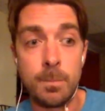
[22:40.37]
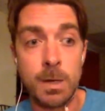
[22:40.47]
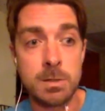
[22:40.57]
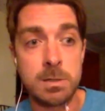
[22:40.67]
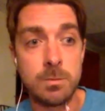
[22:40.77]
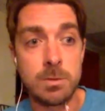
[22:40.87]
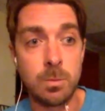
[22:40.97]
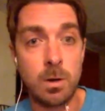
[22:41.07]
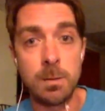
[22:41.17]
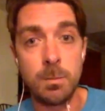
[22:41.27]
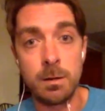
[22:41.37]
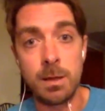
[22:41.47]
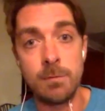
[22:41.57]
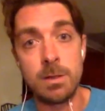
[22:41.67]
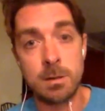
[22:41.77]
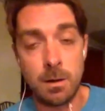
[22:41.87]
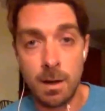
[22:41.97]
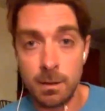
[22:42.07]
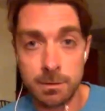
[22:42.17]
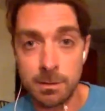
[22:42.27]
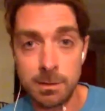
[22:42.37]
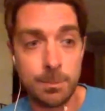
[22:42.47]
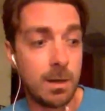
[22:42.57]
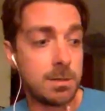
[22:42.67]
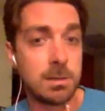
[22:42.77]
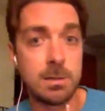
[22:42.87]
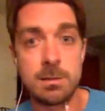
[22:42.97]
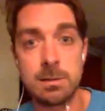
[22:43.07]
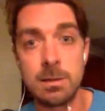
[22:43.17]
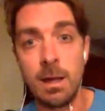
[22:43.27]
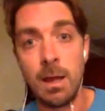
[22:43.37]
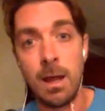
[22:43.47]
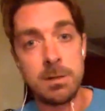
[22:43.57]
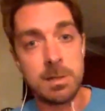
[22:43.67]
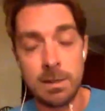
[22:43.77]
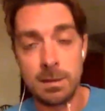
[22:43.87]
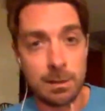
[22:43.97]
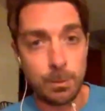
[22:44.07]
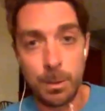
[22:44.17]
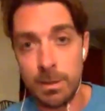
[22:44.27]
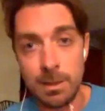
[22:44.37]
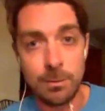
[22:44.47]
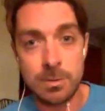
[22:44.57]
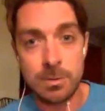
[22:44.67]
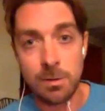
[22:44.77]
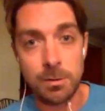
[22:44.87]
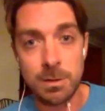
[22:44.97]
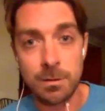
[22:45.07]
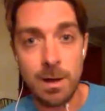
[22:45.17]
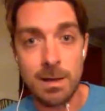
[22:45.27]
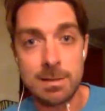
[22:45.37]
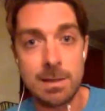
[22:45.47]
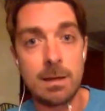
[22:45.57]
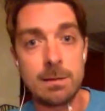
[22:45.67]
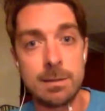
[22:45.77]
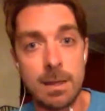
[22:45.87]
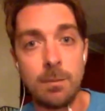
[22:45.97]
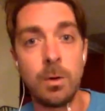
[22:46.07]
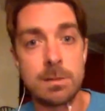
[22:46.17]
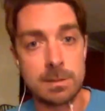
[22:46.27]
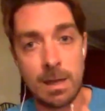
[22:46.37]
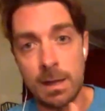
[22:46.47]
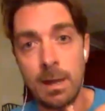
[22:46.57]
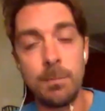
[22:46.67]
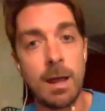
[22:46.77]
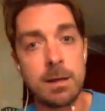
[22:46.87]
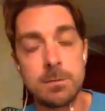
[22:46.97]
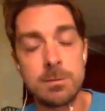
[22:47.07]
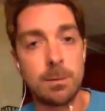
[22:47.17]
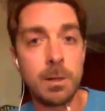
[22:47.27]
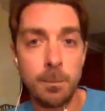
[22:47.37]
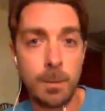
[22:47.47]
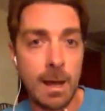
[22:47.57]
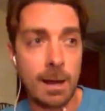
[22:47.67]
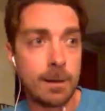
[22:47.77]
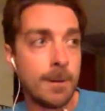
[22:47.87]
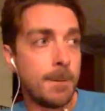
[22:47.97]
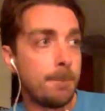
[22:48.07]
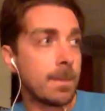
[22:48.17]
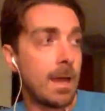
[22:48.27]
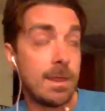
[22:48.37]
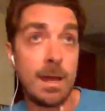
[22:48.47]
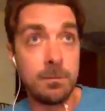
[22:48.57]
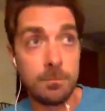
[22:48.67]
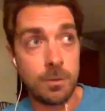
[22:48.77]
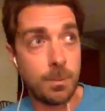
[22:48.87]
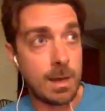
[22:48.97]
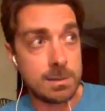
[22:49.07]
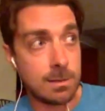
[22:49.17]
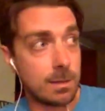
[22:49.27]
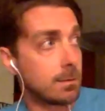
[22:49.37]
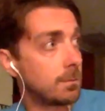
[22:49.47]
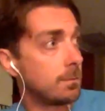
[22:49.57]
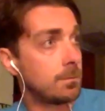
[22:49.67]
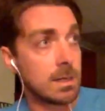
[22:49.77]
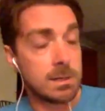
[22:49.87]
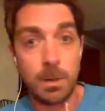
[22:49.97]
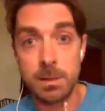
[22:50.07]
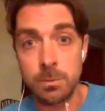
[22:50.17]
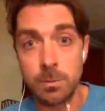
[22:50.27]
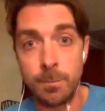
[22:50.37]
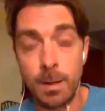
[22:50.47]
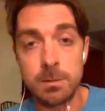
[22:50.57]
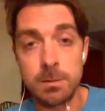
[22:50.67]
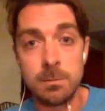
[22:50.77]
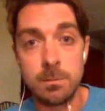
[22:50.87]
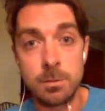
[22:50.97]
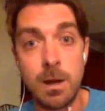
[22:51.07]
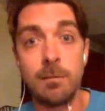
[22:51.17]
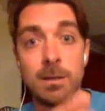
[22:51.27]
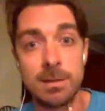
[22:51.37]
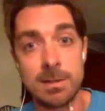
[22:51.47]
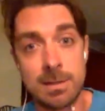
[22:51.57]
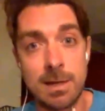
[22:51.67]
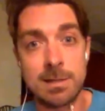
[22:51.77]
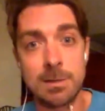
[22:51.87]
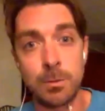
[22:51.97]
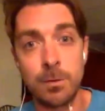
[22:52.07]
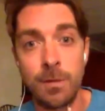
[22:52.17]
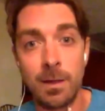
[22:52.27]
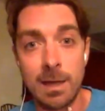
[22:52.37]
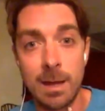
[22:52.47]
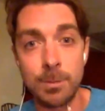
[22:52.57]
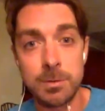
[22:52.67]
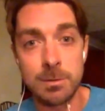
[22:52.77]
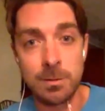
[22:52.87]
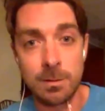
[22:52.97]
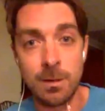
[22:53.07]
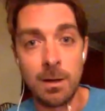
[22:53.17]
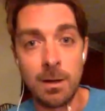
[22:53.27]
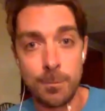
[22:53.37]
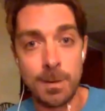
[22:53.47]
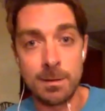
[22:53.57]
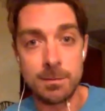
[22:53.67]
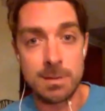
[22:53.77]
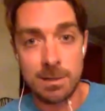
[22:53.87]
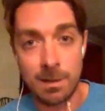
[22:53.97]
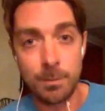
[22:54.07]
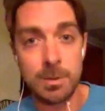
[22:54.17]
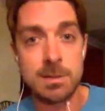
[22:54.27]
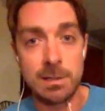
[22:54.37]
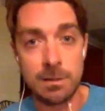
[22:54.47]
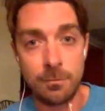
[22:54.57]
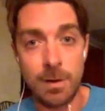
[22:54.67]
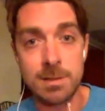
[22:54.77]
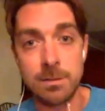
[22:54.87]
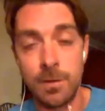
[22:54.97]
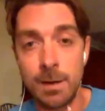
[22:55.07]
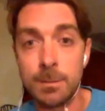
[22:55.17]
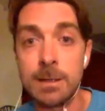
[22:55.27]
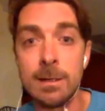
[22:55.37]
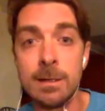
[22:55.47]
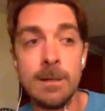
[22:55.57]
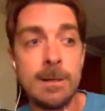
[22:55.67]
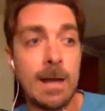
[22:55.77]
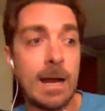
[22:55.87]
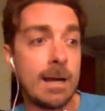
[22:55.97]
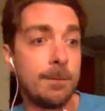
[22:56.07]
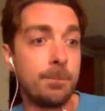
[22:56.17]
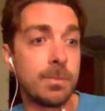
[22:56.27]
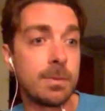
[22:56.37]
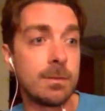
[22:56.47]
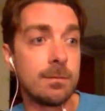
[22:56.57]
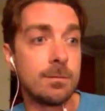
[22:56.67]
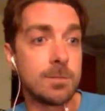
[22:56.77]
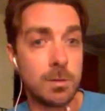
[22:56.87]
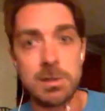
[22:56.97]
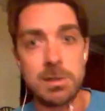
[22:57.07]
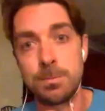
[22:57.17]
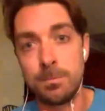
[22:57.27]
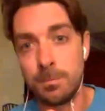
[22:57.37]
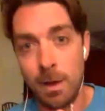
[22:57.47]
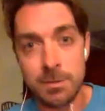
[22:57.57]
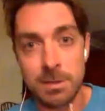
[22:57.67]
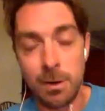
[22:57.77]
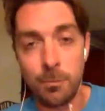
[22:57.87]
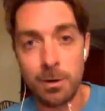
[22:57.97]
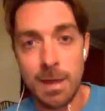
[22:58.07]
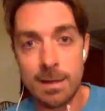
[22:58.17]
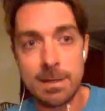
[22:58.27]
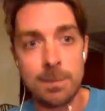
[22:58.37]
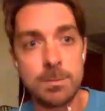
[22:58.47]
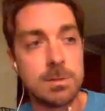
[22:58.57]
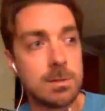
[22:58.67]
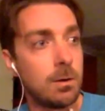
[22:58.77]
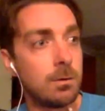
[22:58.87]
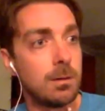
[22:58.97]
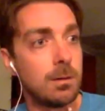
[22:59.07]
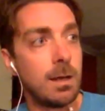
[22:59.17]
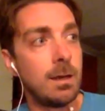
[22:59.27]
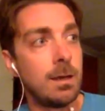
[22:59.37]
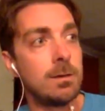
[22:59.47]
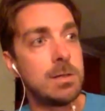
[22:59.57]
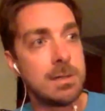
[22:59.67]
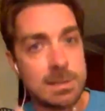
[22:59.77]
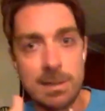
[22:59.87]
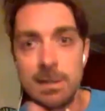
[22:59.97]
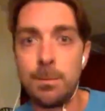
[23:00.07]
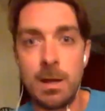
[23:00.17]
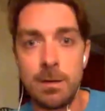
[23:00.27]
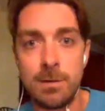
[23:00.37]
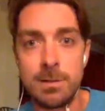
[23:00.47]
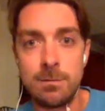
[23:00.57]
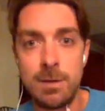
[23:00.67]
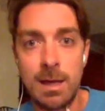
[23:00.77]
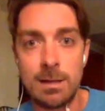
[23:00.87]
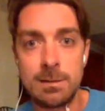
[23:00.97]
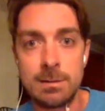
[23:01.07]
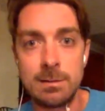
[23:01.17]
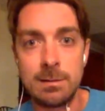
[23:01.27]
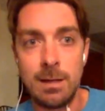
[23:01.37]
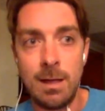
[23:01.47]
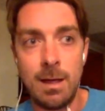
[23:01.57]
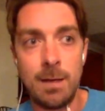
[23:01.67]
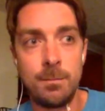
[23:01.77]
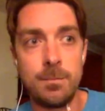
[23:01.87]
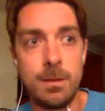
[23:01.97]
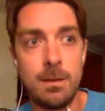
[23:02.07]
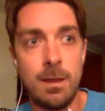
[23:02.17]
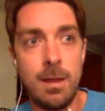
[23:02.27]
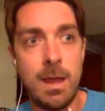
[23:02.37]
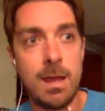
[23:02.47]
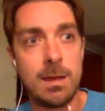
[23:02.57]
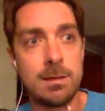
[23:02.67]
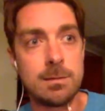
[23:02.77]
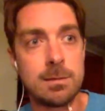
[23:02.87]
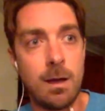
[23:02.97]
because she was worried about giving it to her elderly patients, and she didn't think the PPE was all in the right state. And then once that came back, she was able to go back. And then for the past like 6 months, we've been traveling to the States since we were finally able to, and we've been able to see friends and family. So she's obviously not worked that time. So she's seen the benefits of that. And